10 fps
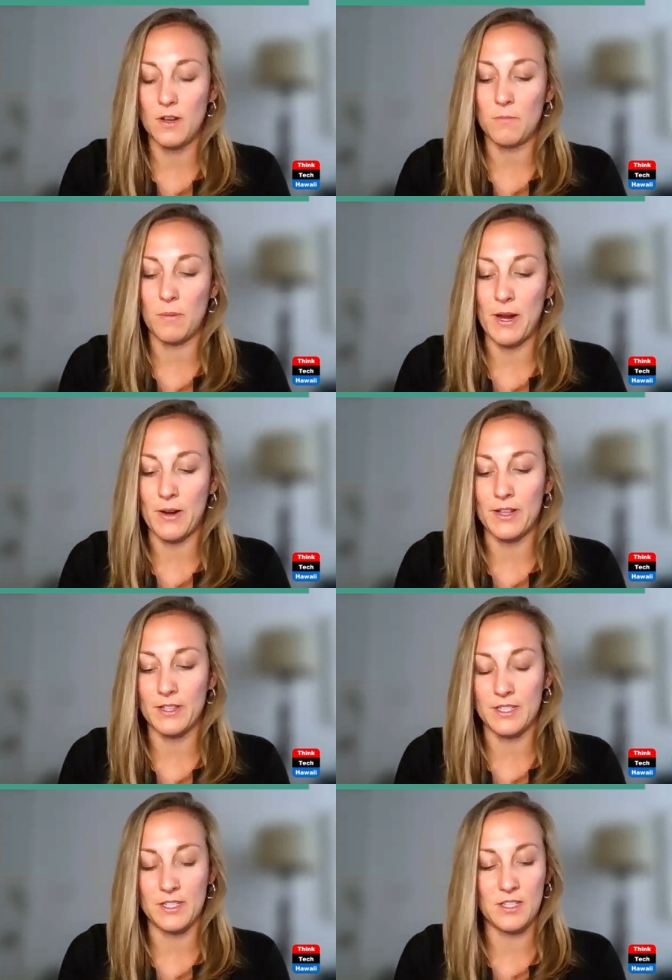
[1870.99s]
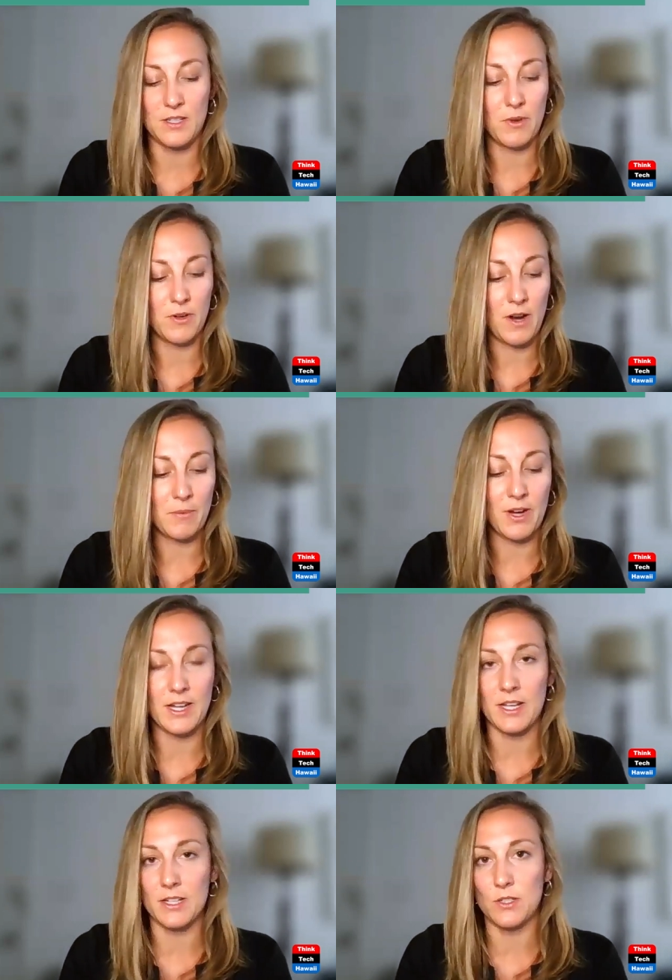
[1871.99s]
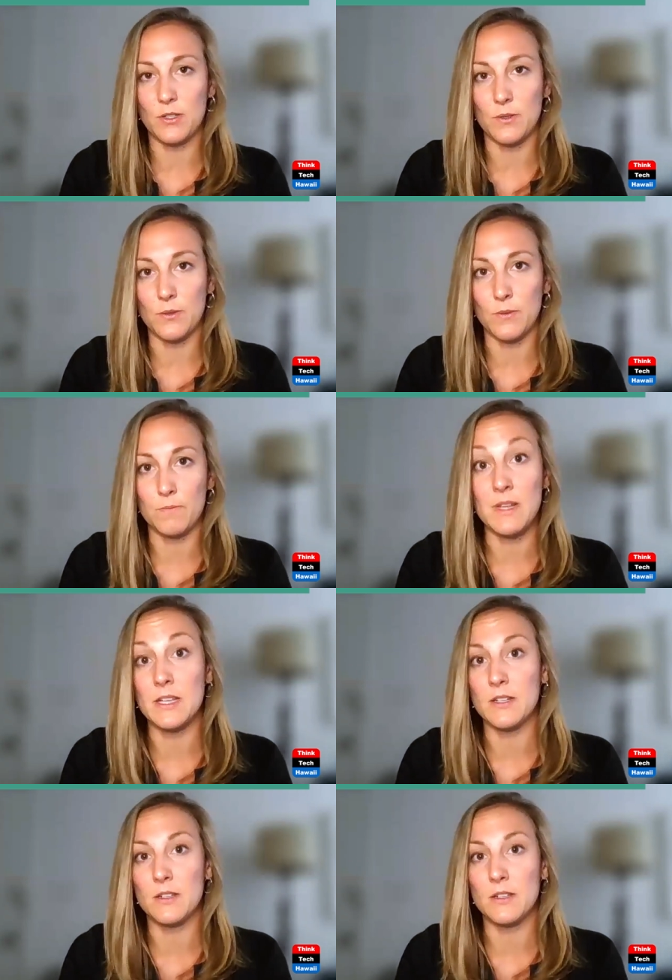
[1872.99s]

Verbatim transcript: preparing the system or upgrading it to meet